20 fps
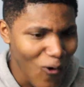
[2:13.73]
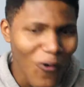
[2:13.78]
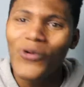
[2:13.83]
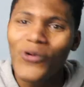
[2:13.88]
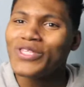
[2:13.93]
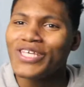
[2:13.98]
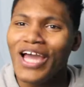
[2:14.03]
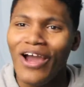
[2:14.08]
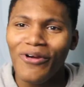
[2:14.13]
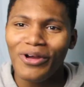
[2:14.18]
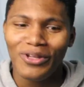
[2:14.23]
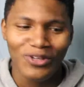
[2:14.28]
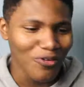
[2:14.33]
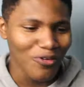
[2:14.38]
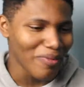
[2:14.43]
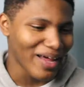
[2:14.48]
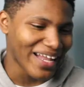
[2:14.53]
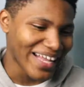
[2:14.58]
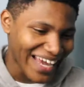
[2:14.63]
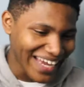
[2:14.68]
Ooh, Tyler
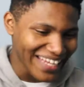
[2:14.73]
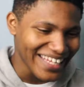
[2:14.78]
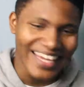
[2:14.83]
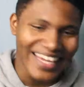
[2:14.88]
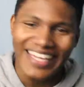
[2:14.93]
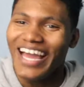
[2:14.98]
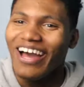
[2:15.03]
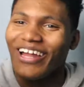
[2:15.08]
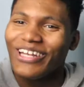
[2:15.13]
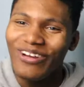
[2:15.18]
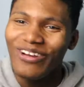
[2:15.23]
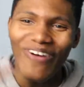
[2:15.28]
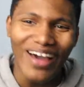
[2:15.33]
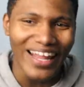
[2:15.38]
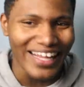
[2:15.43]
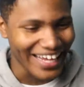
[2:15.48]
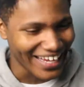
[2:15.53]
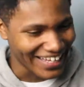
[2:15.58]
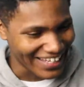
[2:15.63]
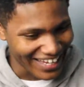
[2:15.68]
Doom, I like that. Y'all know I
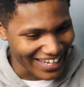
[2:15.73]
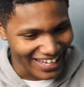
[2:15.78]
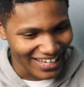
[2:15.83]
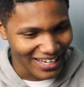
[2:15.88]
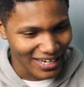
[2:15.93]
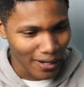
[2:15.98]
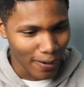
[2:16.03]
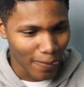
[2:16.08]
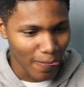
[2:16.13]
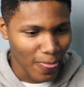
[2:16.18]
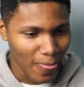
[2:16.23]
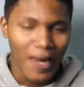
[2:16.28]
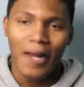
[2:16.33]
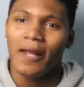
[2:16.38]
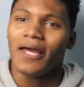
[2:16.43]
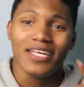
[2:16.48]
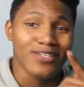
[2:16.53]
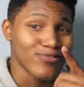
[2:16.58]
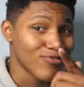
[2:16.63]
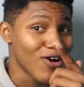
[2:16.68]
like that.
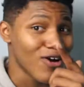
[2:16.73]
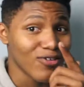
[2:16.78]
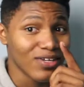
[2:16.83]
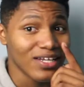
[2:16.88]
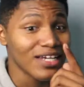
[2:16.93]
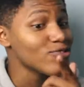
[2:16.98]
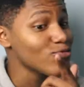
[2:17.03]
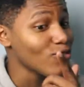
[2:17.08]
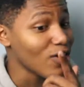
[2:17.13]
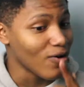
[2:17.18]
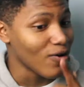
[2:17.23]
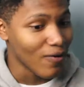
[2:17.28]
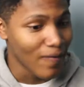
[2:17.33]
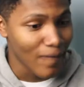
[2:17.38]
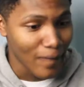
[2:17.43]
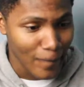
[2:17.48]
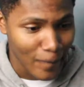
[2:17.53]
That's raw. That's raw.